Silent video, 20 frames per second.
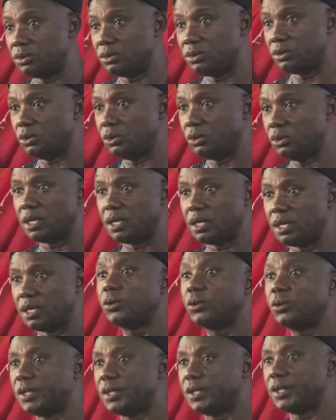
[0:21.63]
You can know
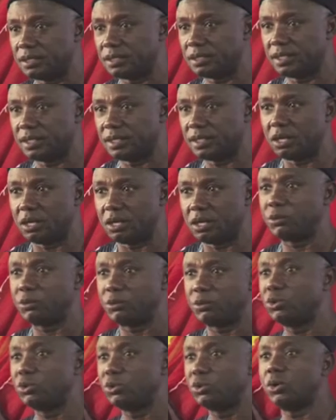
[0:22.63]
things. A lot of
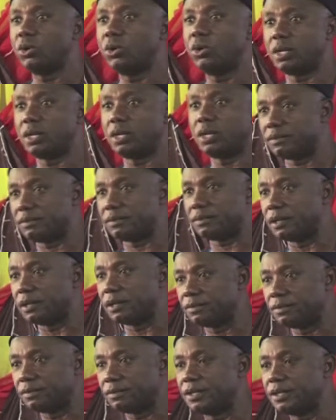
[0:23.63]
people know a lot of stuff,
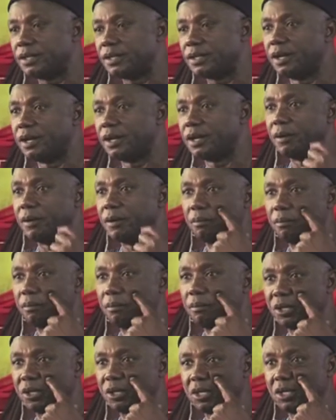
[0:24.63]
but
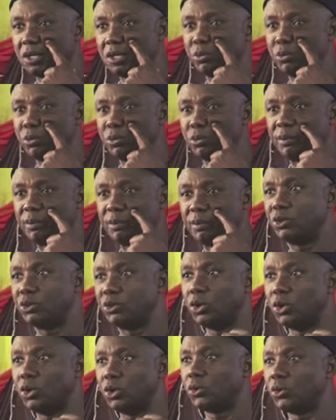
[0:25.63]
not many people
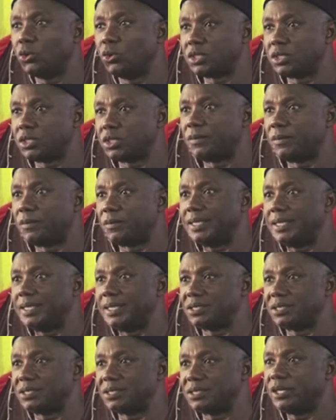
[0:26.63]
know something that
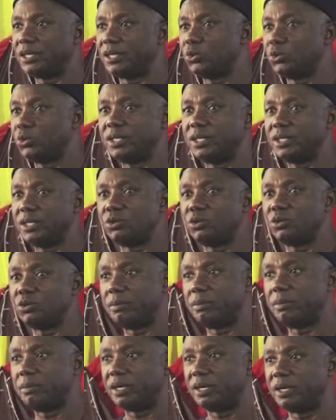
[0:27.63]
somebody is willing to pay
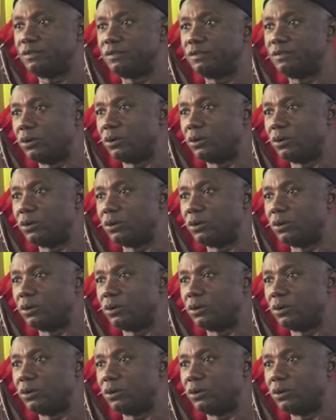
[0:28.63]
money for.